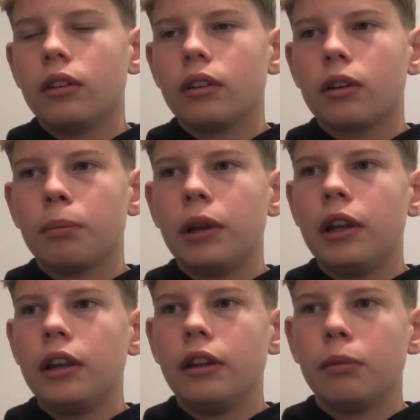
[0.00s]

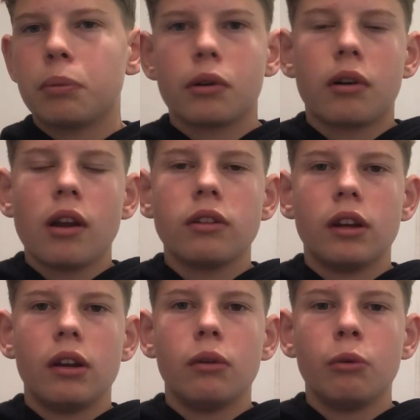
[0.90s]
completely
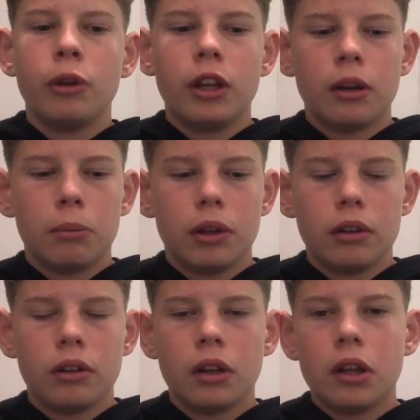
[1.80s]
procrastinate all weekend
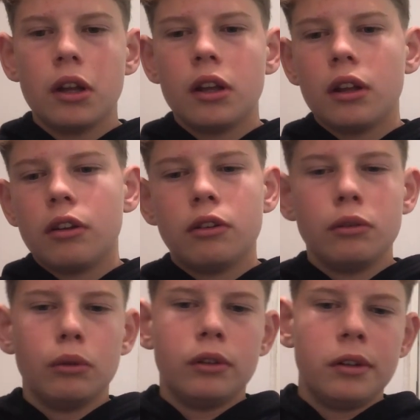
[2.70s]
because there's
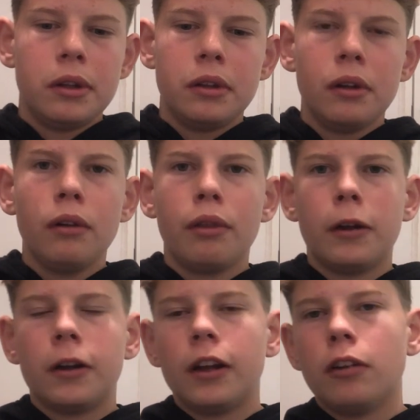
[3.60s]
no routine. The only
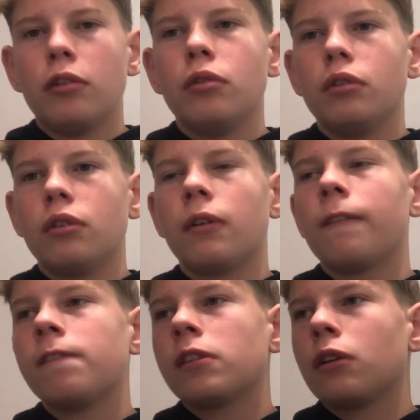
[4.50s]
thing I get to do is
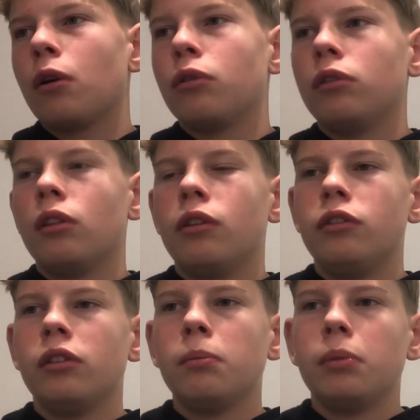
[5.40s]
go to the
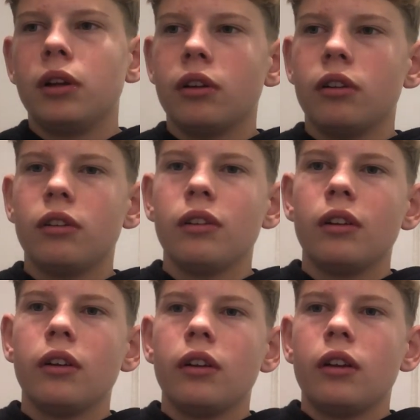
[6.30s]
gym because
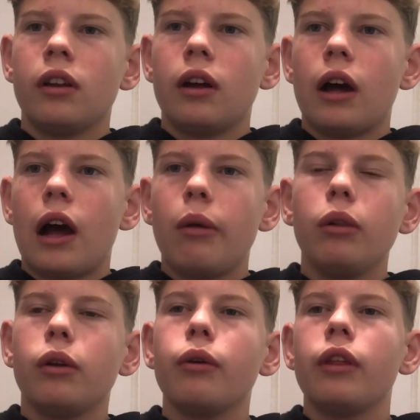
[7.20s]
I will
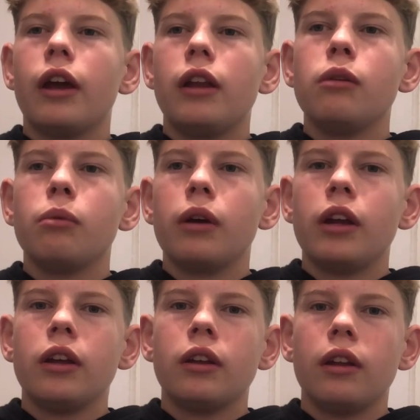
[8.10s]
go there
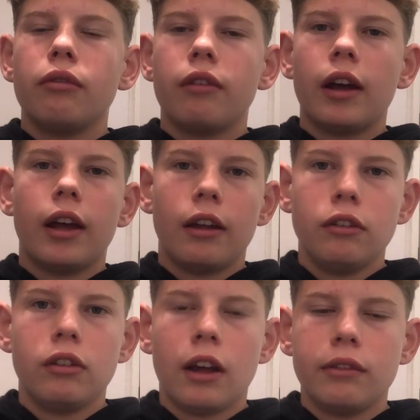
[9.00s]
anyway if I
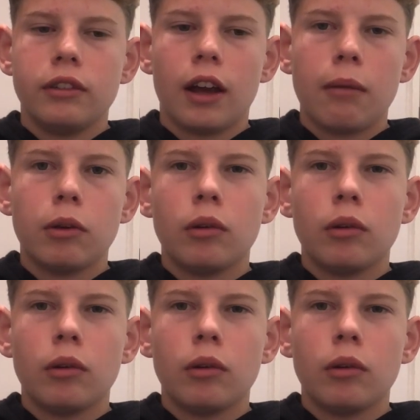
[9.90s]
just have time.